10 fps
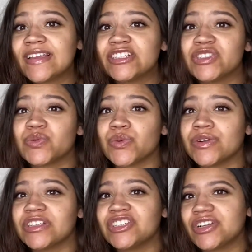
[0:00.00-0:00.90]
They just were
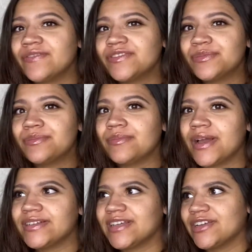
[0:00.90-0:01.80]
really shoved
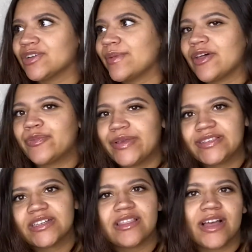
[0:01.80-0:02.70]
my tit in her mouth,
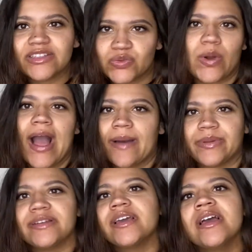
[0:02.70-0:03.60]
basically. That's what
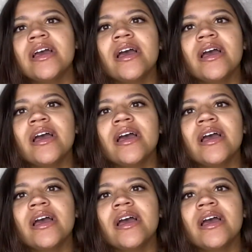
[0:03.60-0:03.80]
happened.